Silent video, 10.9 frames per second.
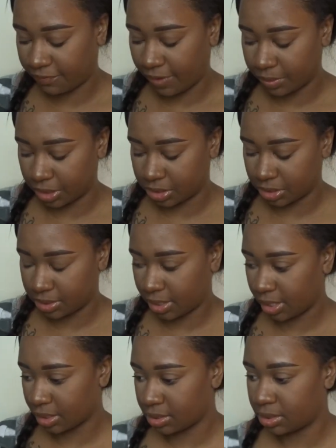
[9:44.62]
the foundation
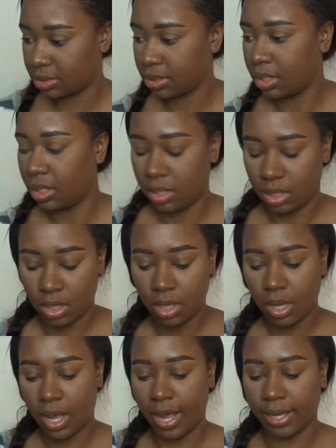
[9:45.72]
sticks.
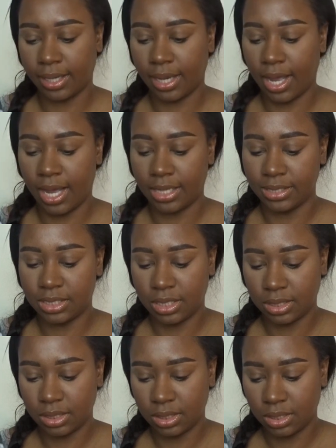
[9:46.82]
I got
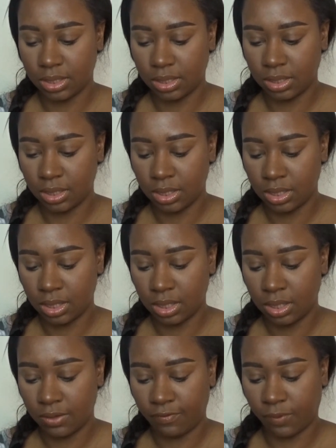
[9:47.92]

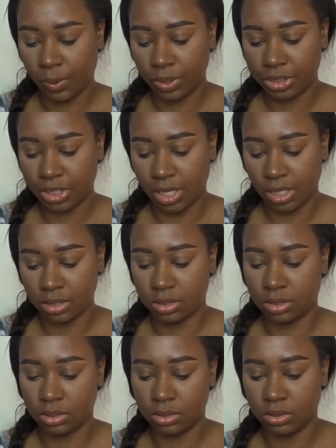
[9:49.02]
4
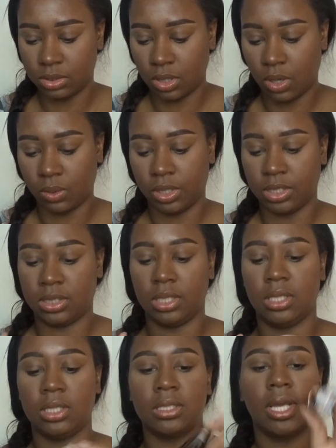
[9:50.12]
shades. So this
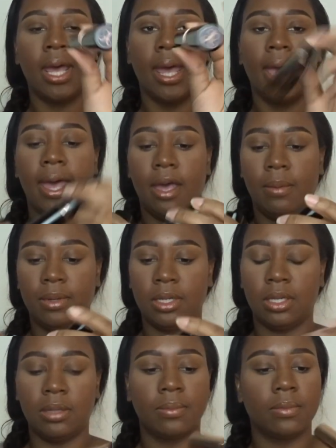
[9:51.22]
is ebony,